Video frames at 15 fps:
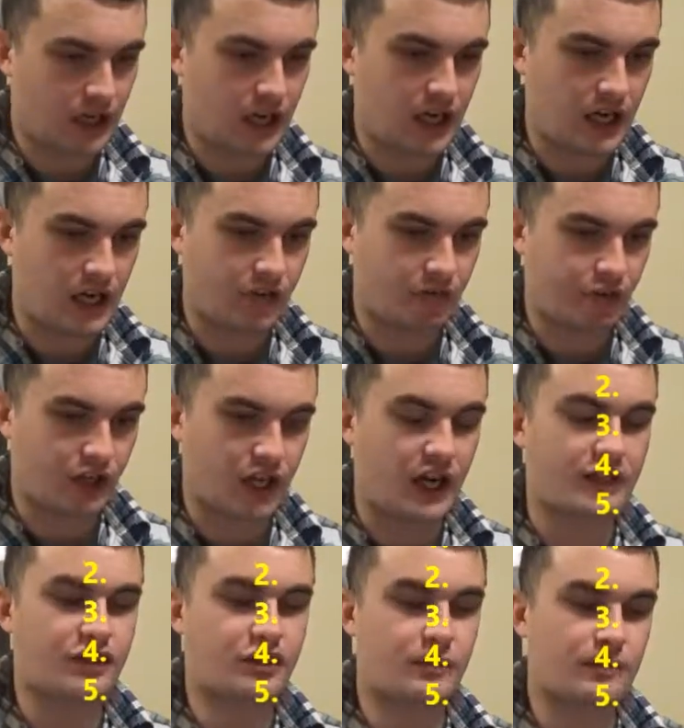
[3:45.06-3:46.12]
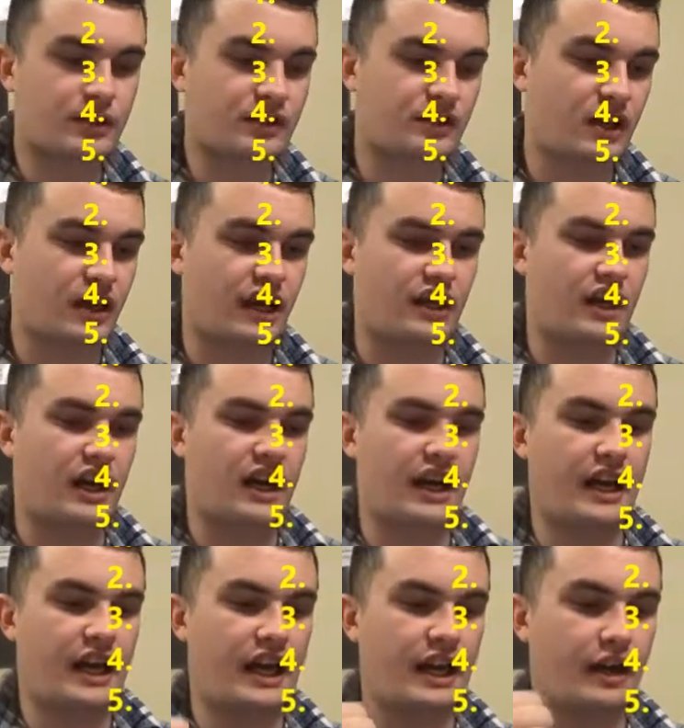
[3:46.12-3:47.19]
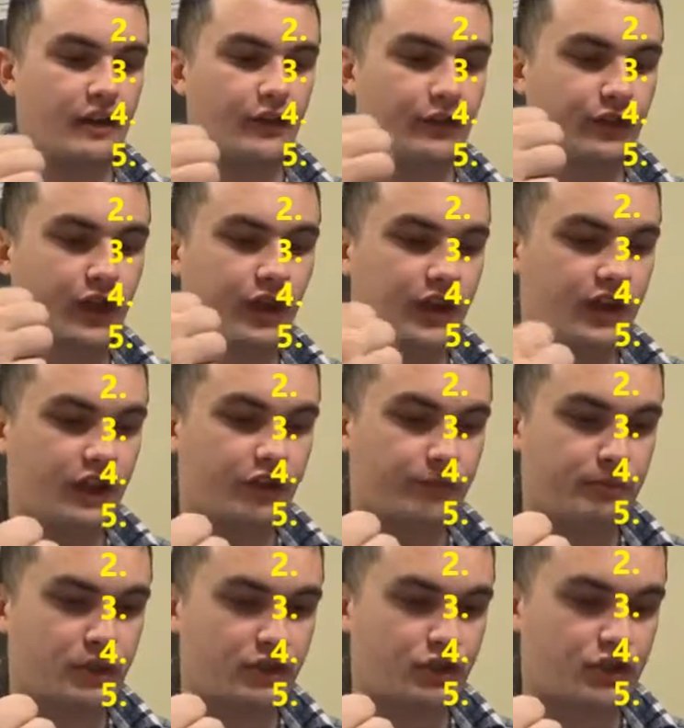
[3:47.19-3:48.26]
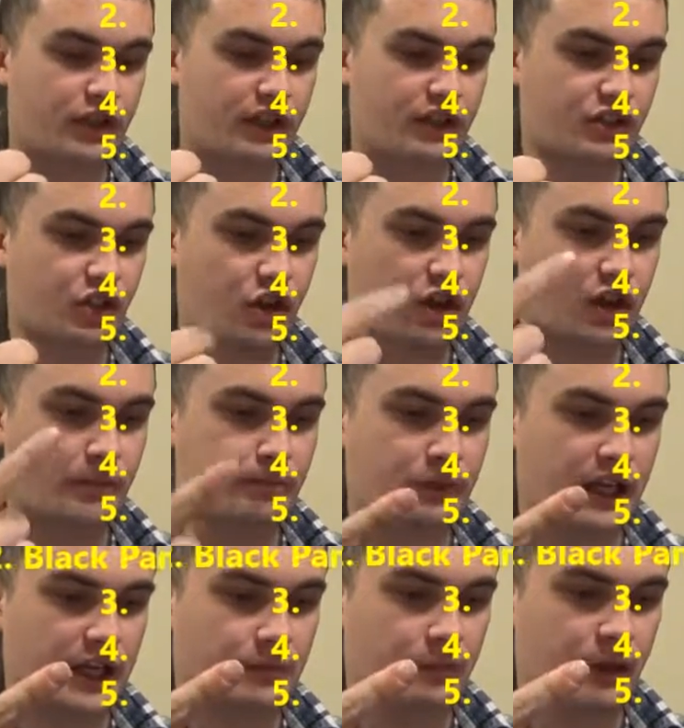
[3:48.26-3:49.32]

For costume design, I have If Beale Street Could Talk, Black